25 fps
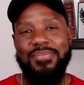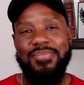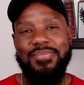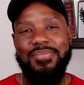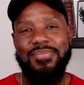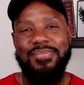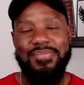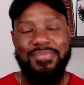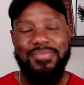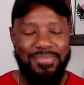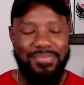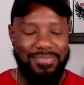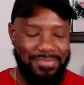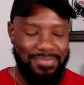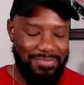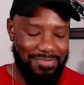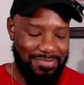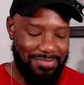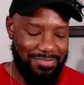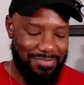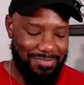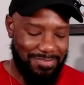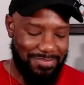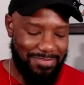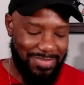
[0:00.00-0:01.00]

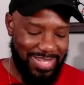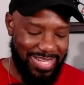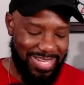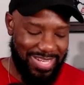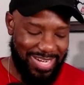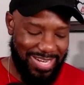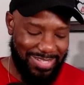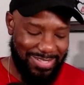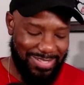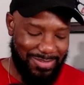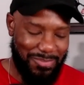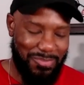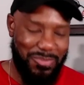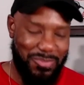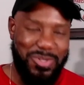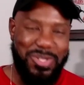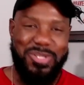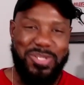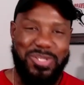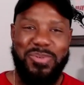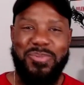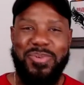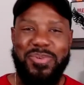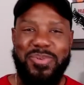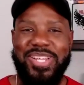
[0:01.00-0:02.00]
Mm, yeah, that's some
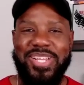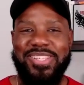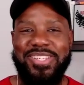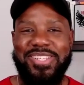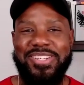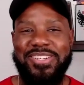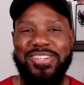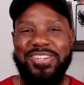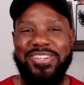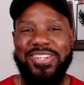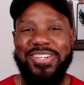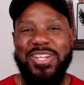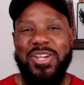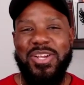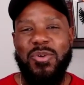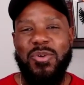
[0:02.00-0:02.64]
wisdom right there.